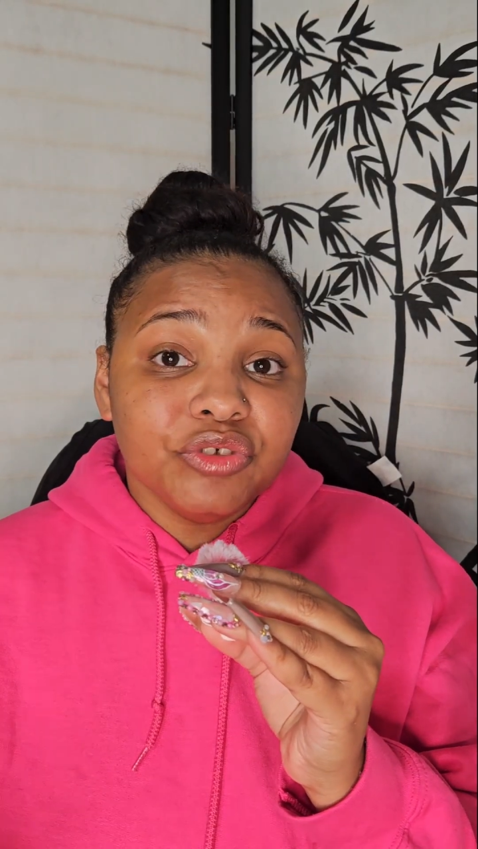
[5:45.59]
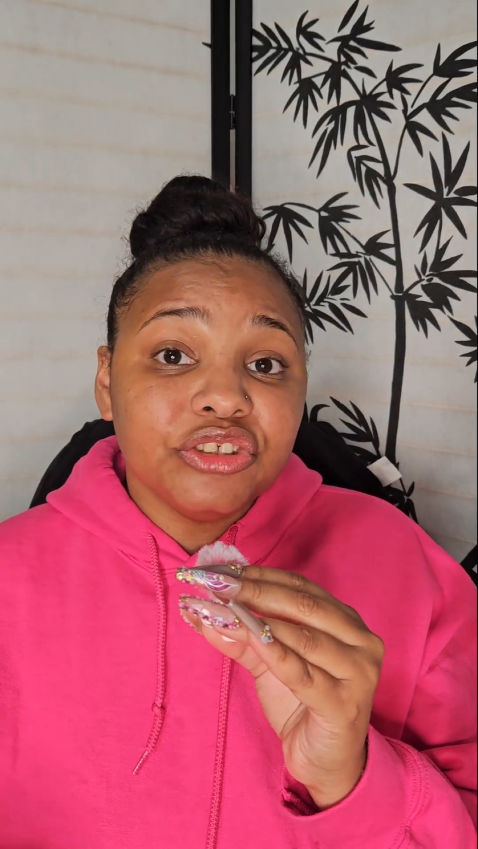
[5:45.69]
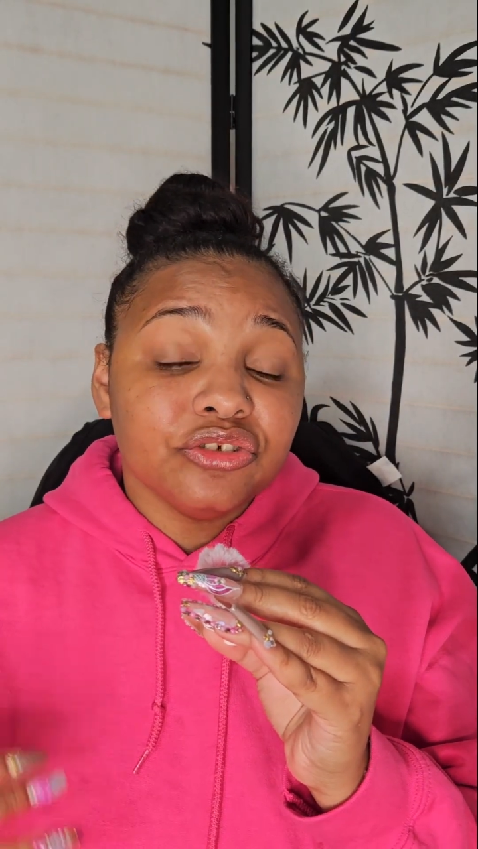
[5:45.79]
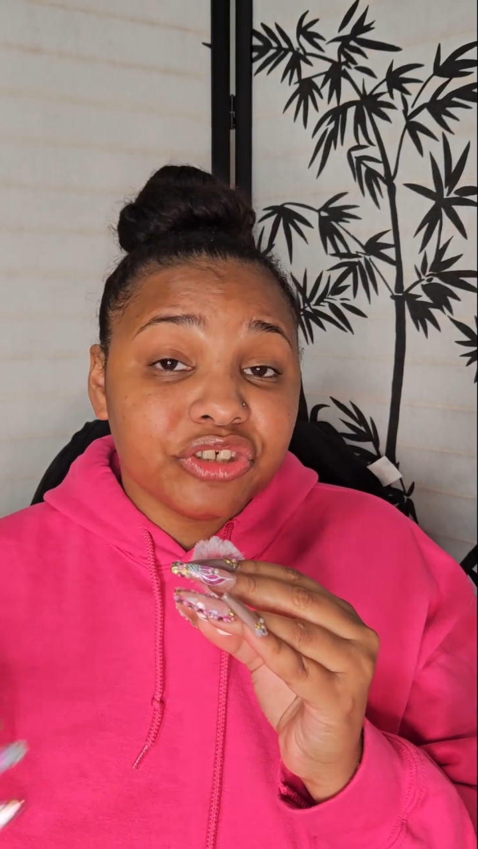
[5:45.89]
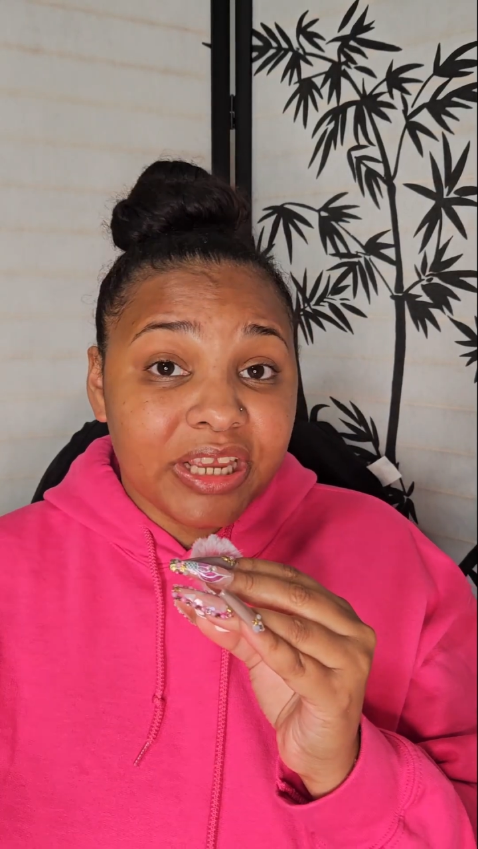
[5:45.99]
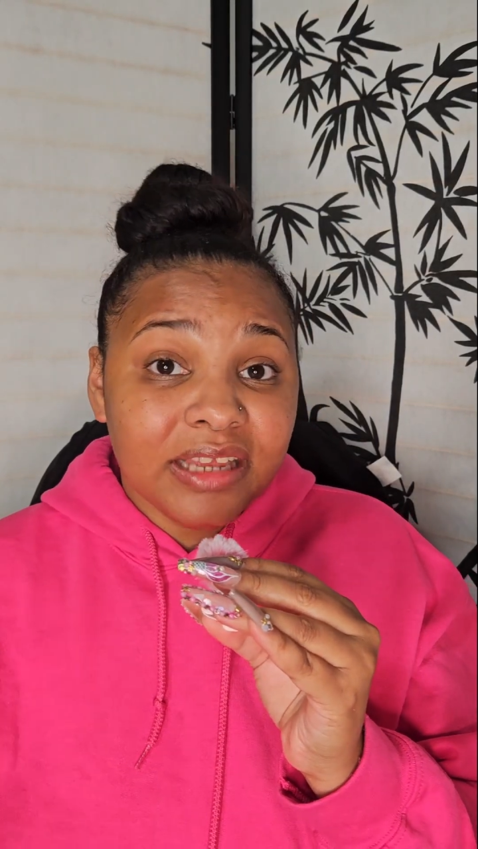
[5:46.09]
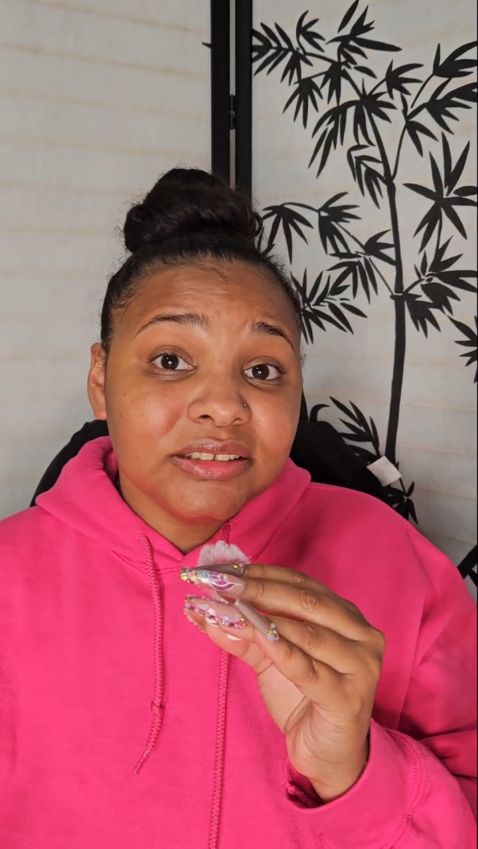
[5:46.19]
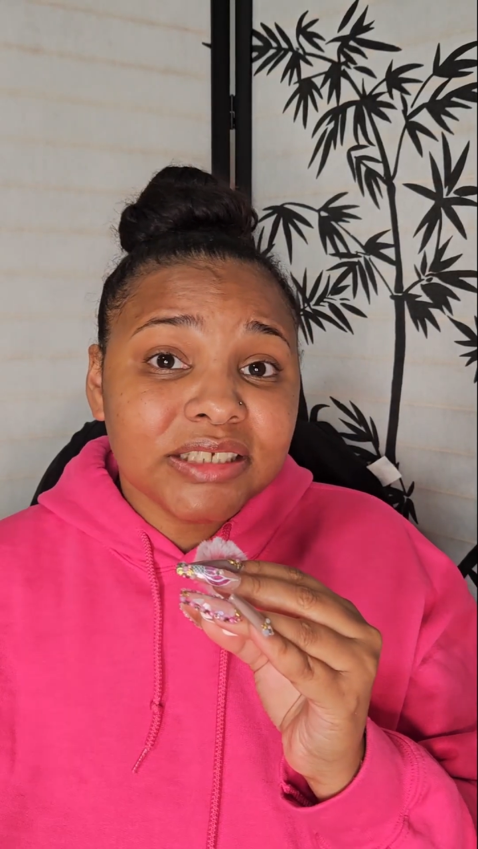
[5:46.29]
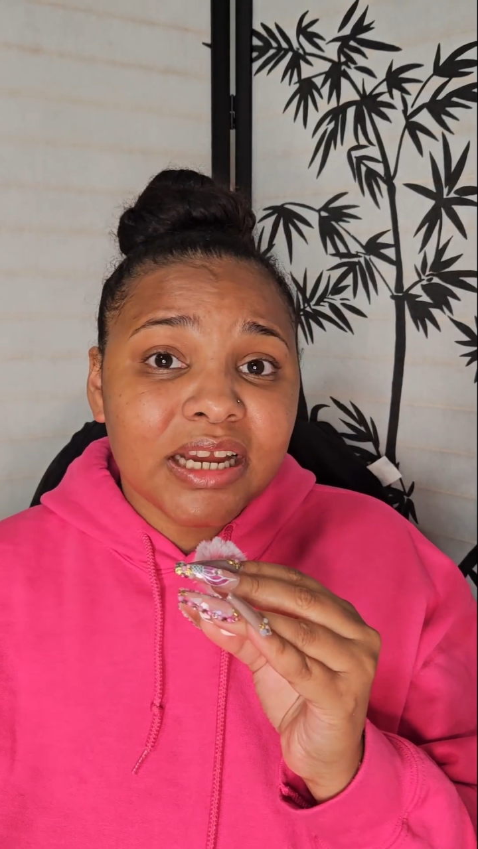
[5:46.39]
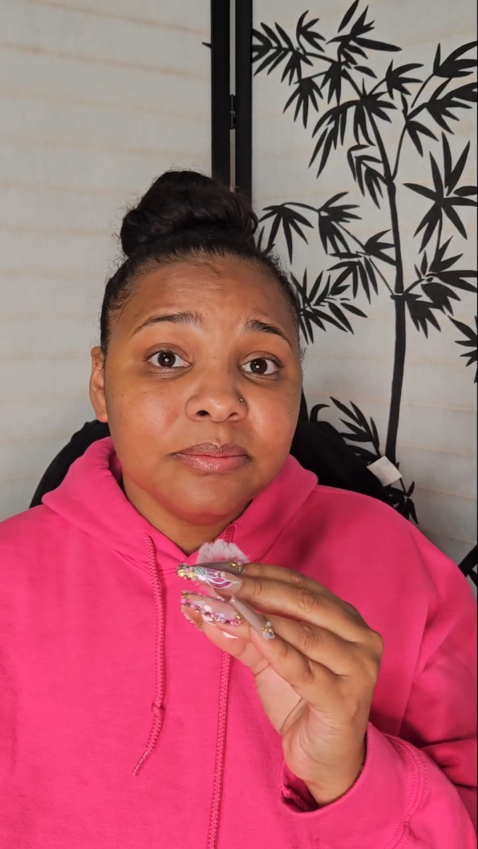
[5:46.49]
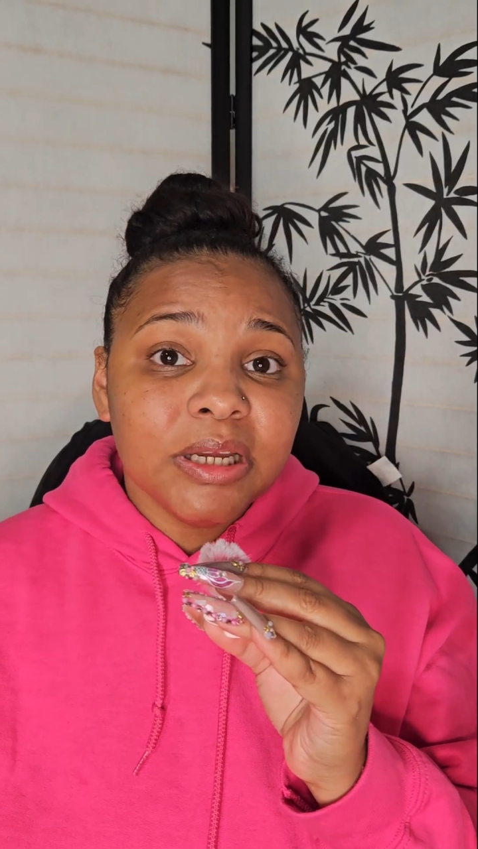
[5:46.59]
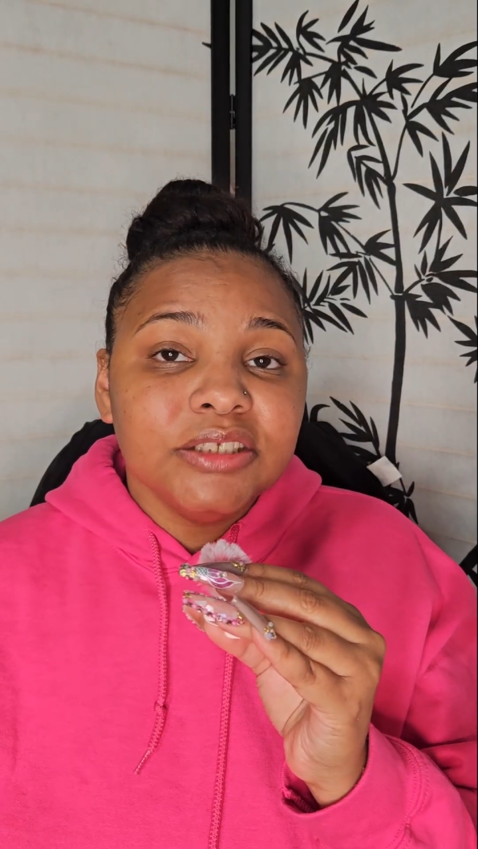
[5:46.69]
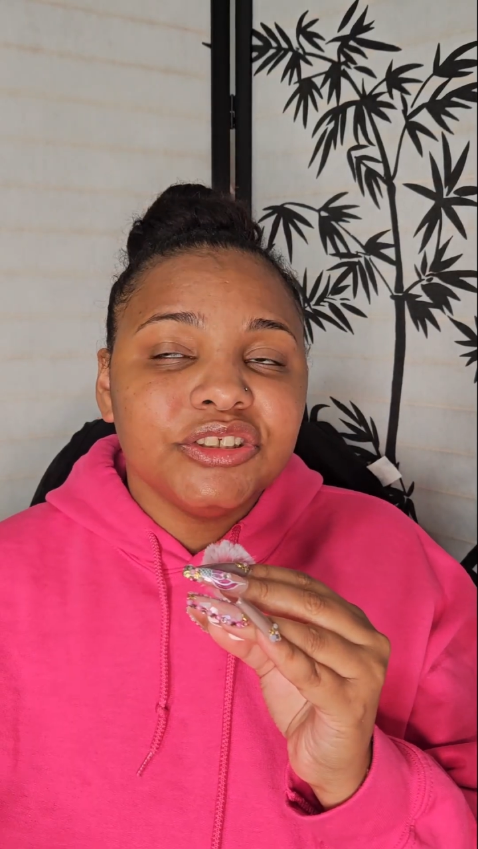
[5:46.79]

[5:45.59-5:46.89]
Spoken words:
research ahead of time